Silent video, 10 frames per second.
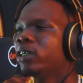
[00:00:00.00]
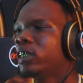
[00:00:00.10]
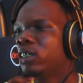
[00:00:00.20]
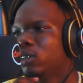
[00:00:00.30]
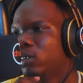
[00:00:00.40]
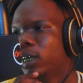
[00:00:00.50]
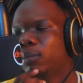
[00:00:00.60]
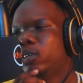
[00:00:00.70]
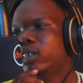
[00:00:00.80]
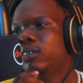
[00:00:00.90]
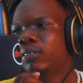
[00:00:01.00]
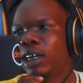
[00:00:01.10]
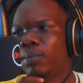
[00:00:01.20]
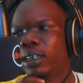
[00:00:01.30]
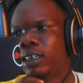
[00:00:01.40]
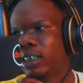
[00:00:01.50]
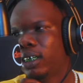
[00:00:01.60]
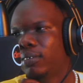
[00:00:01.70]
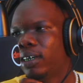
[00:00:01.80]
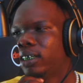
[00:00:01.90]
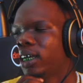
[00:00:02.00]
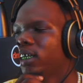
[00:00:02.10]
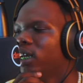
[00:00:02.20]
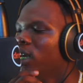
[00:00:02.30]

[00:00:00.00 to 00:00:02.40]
into like musical families and stuff like that.